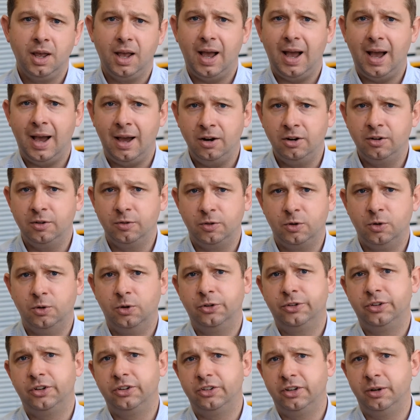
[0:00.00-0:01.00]
and, of
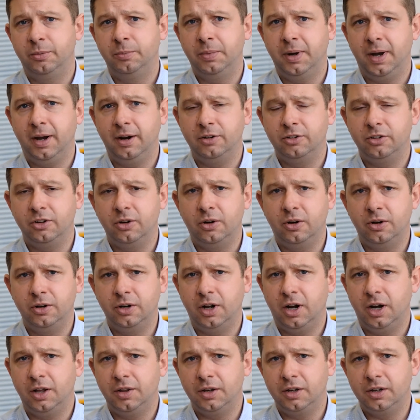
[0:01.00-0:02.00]
course, its impact on
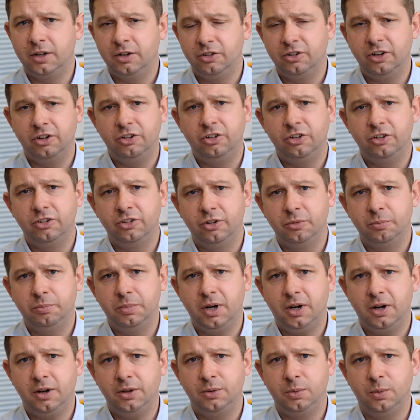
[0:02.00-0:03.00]
other conditions and
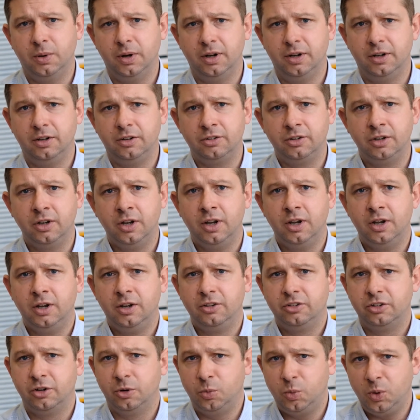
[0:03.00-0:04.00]
pathways.
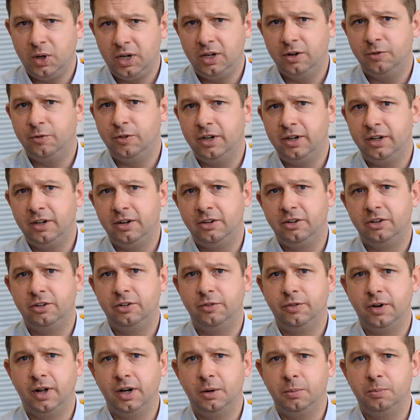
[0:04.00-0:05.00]
So, we have needed to
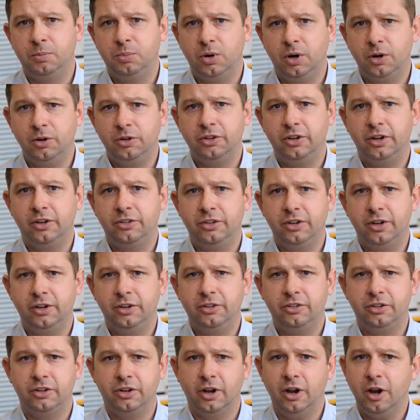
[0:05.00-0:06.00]
develop
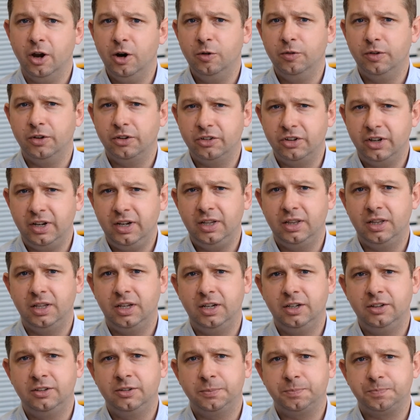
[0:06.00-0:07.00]
processes to oversee
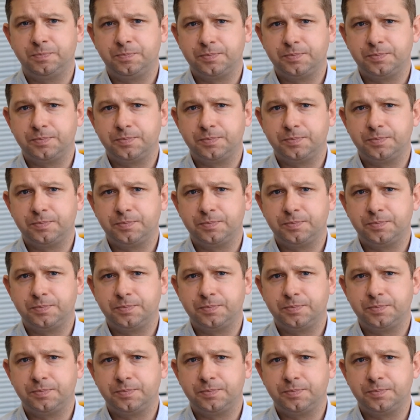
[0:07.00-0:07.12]
these